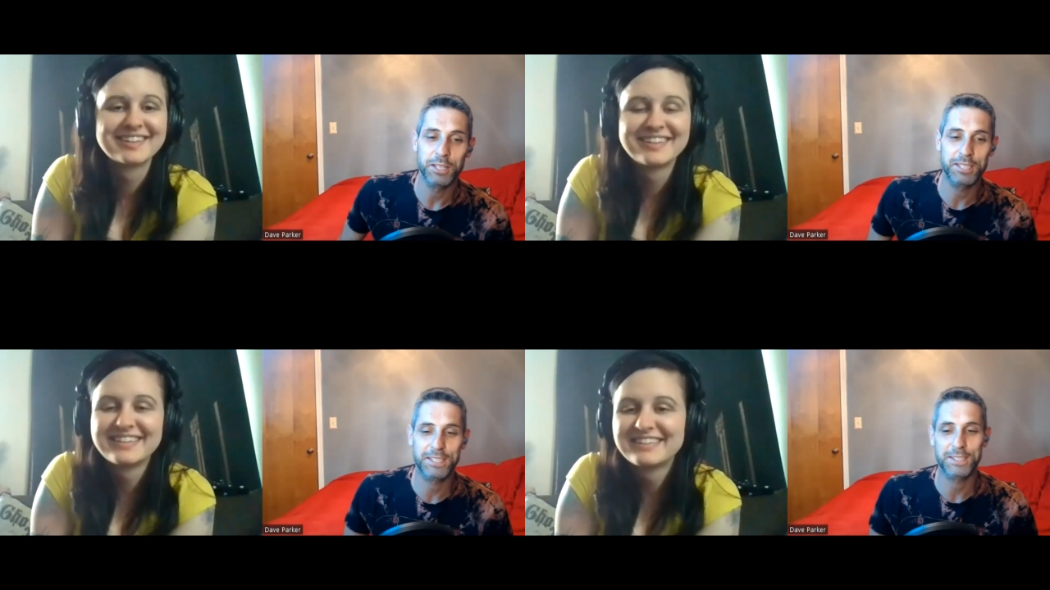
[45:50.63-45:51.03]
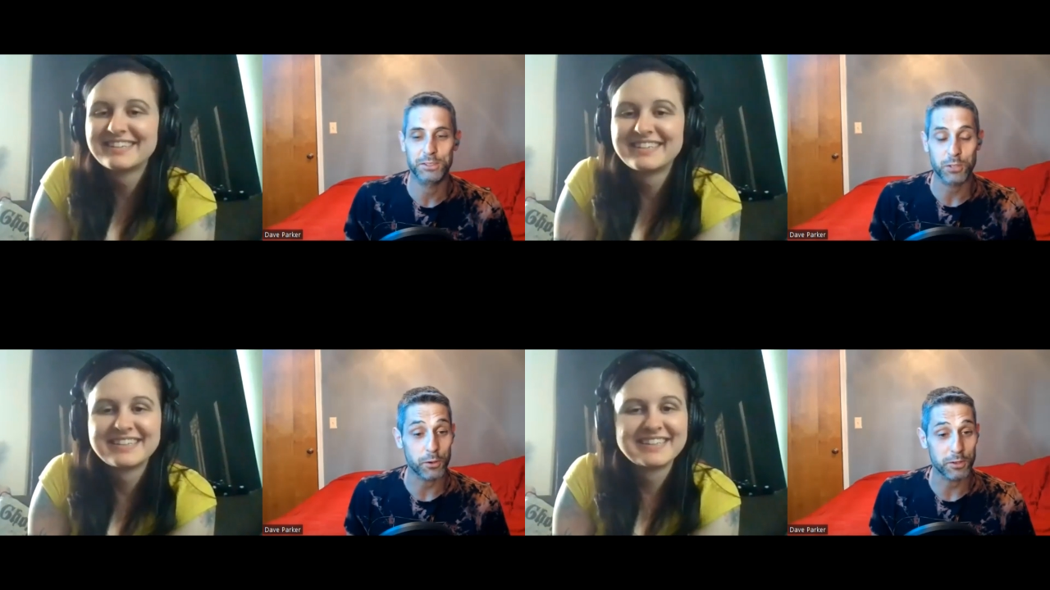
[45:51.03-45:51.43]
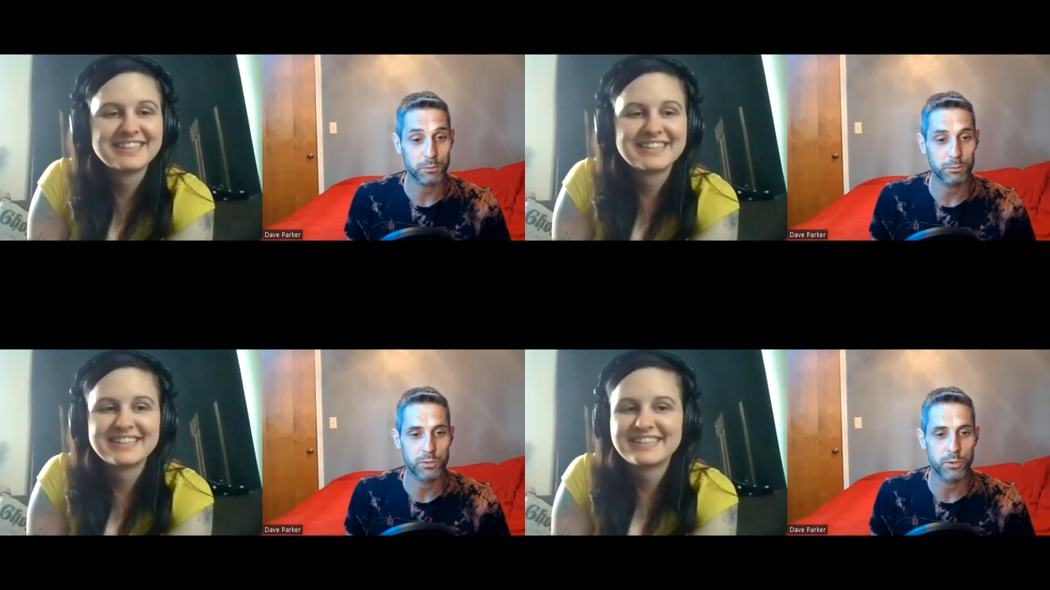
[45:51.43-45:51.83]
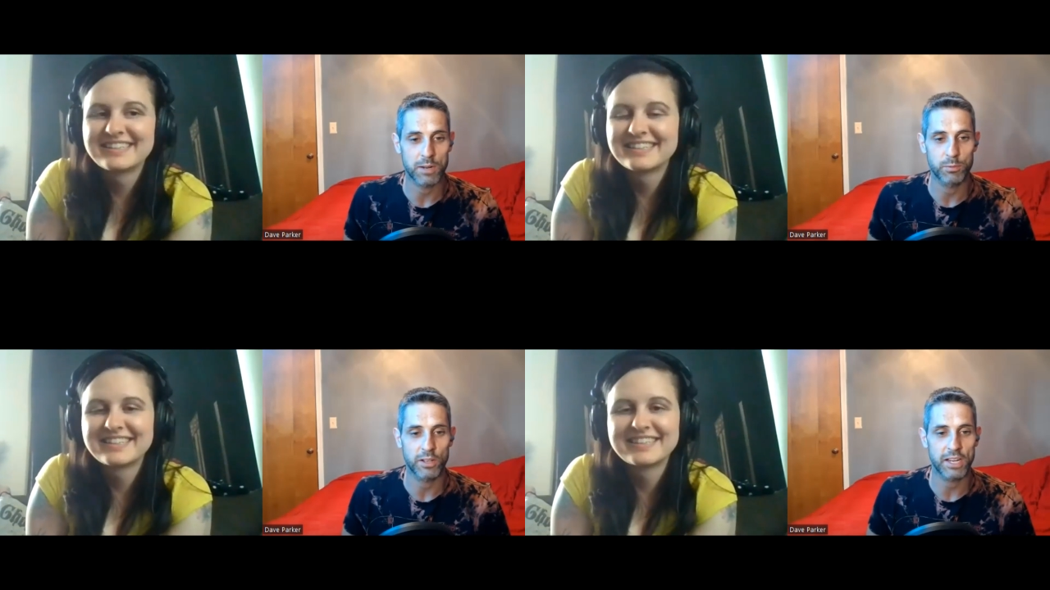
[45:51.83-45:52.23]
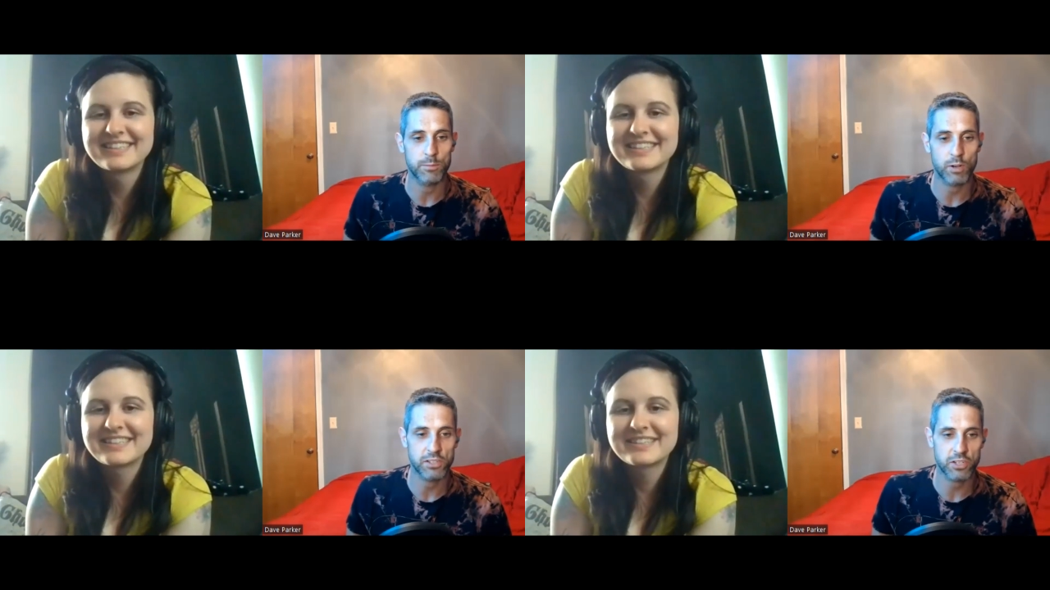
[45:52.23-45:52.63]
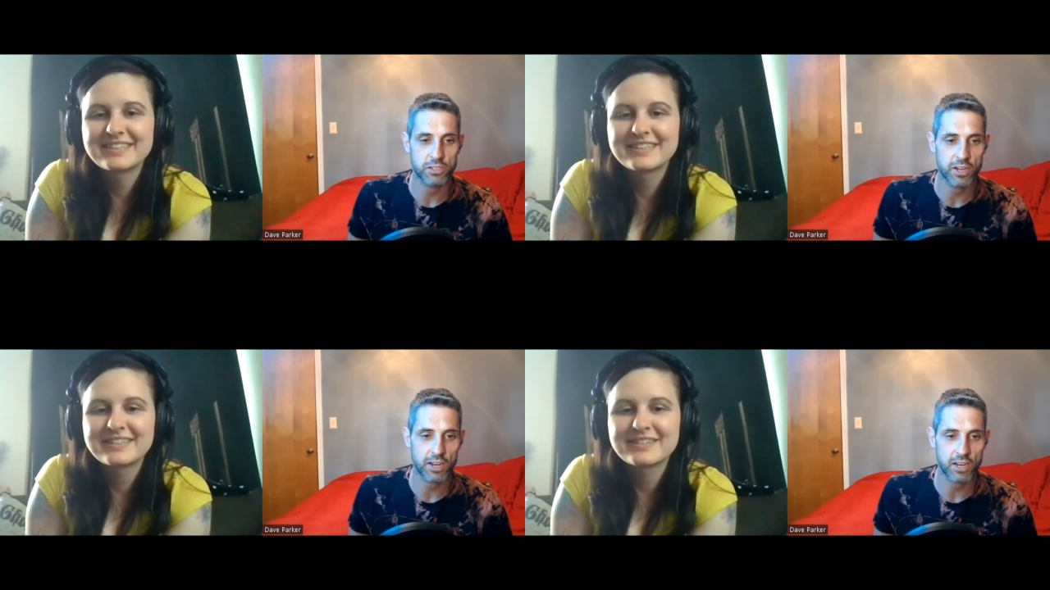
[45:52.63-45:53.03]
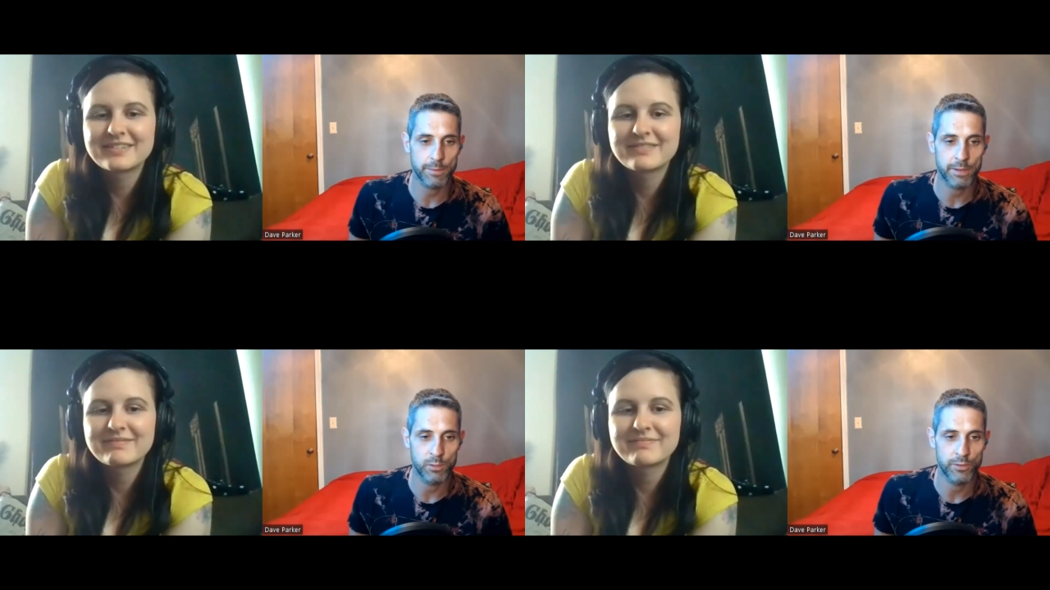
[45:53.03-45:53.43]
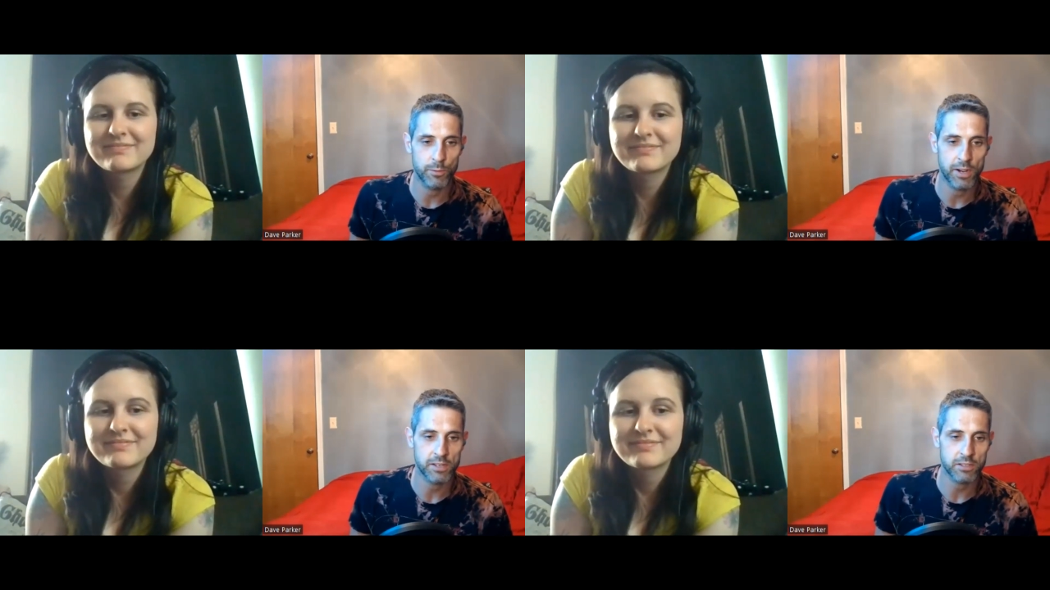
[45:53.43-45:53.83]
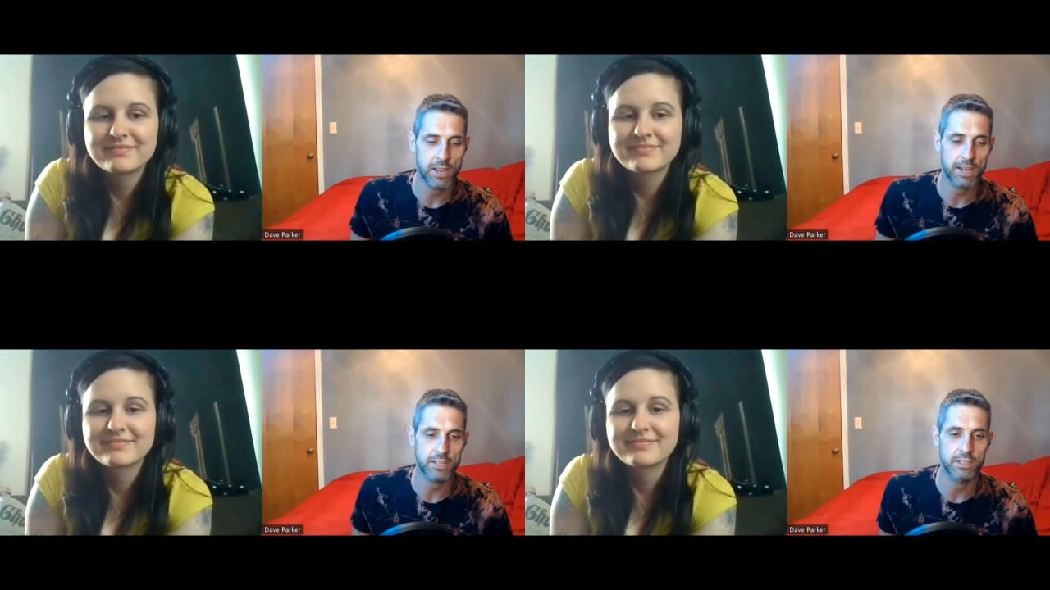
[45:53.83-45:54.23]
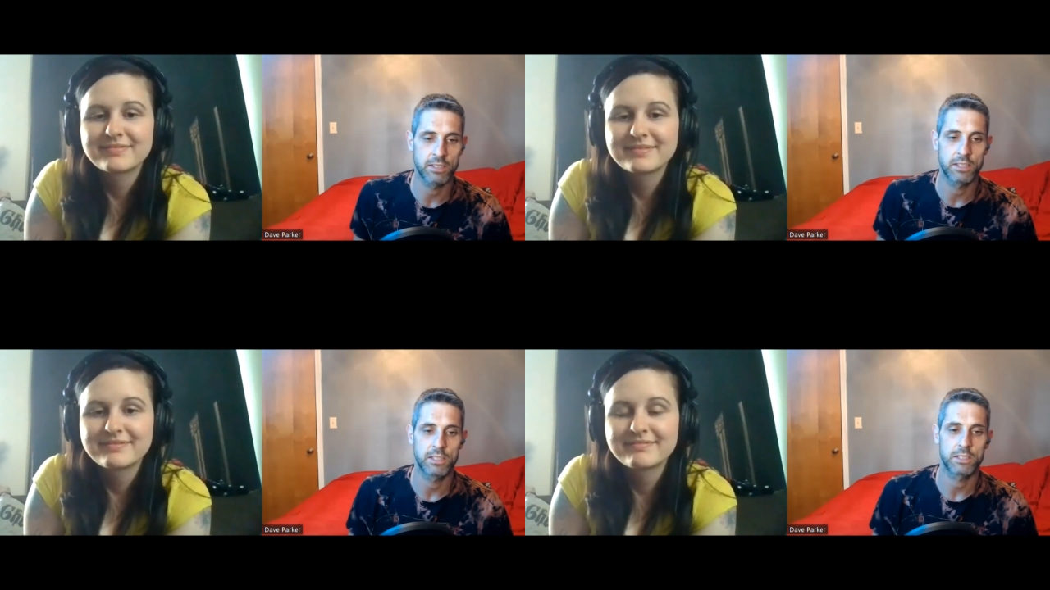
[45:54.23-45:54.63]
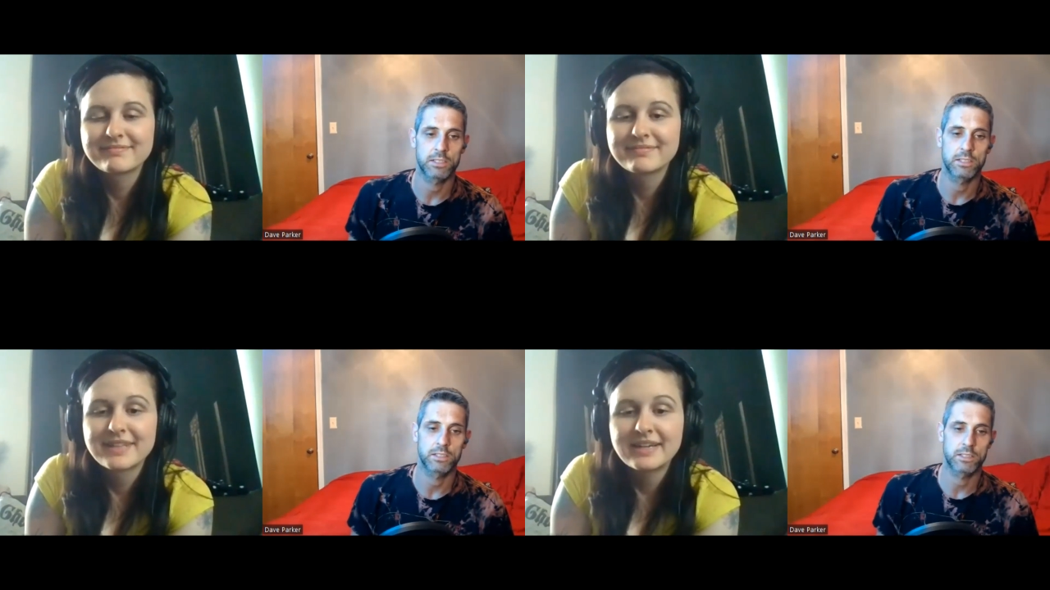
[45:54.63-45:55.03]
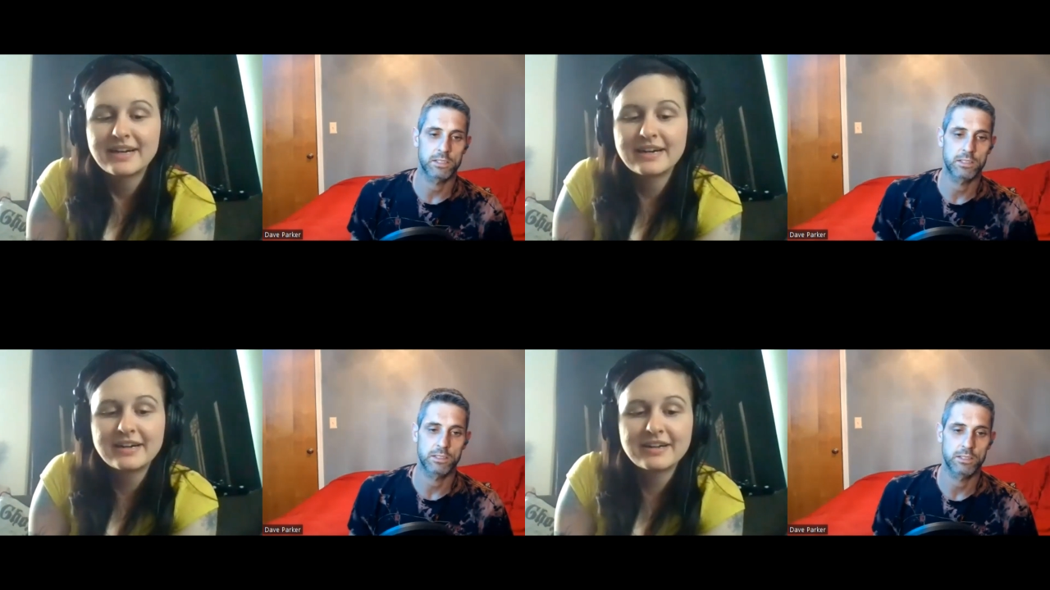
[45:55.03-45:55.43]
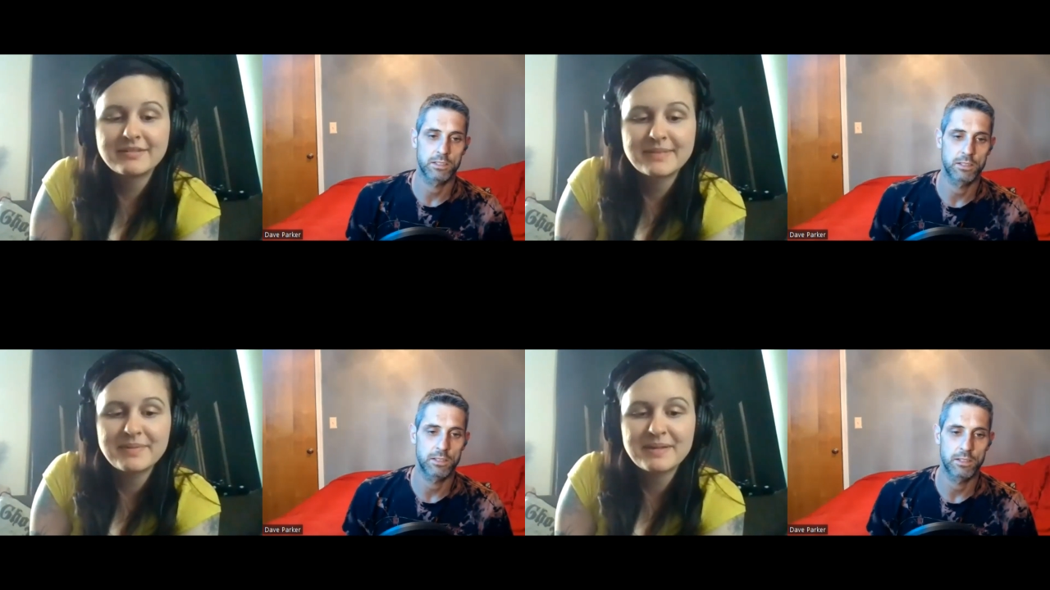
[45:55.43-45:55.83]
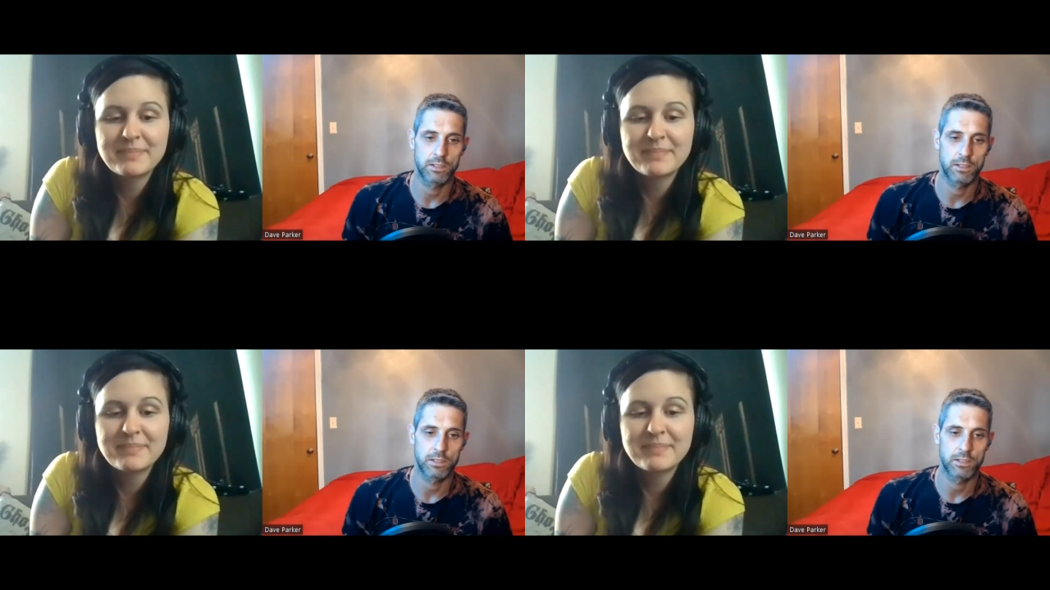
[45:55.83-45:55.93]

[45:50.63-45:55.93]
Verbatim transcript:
Speaker 1: so, do you want to plug any projects you got coming up, movie wise, acting?
Speaker 2: Um, I mean,